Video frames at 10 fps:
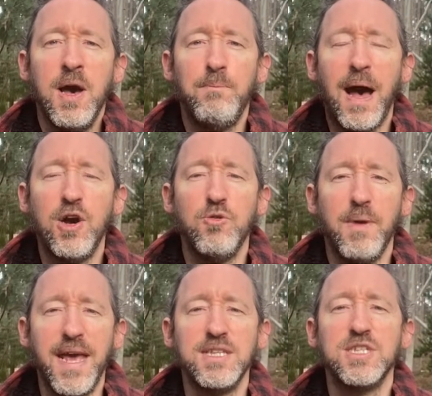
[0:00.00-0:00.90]
by all
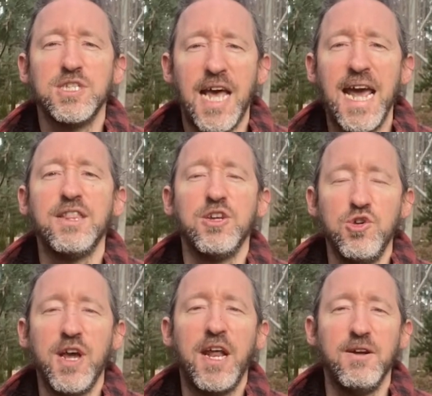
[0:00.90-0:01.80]
means, say that
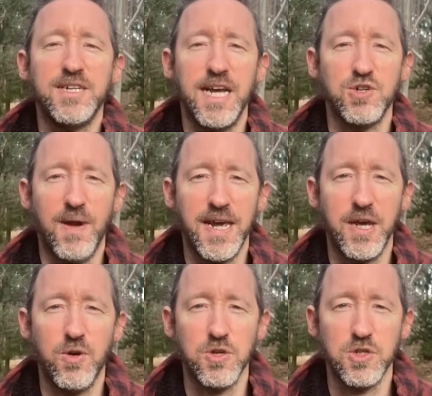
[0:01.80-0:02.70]
you cannot teach
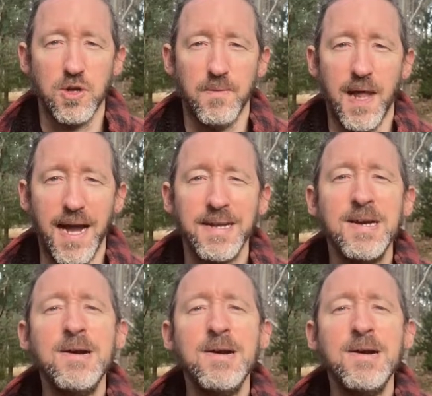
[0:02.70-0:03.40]
Reiki courses online.